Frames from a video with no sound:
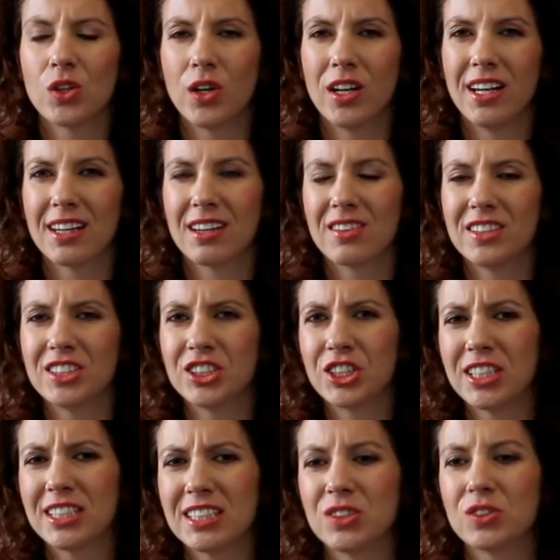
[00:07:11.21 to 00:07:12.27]

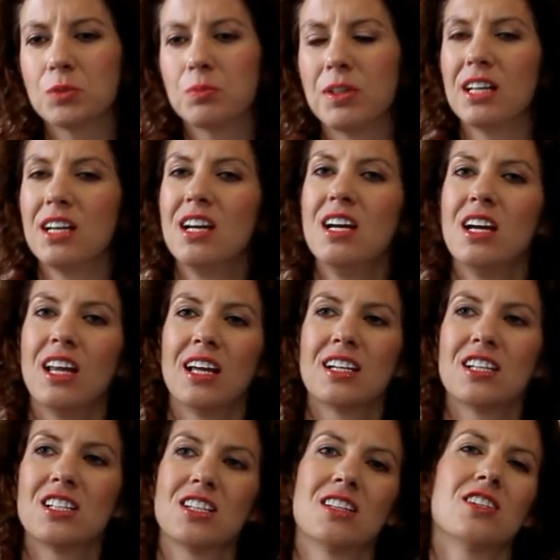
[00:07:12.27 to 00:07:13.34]
lethargic, so to speak. Like
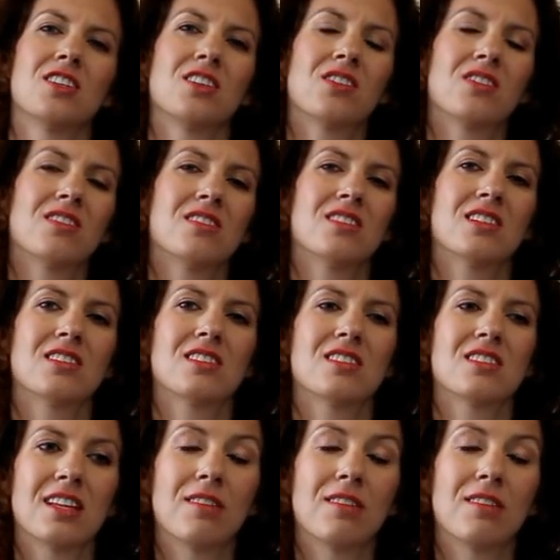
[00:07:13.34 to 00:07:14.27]
she could just,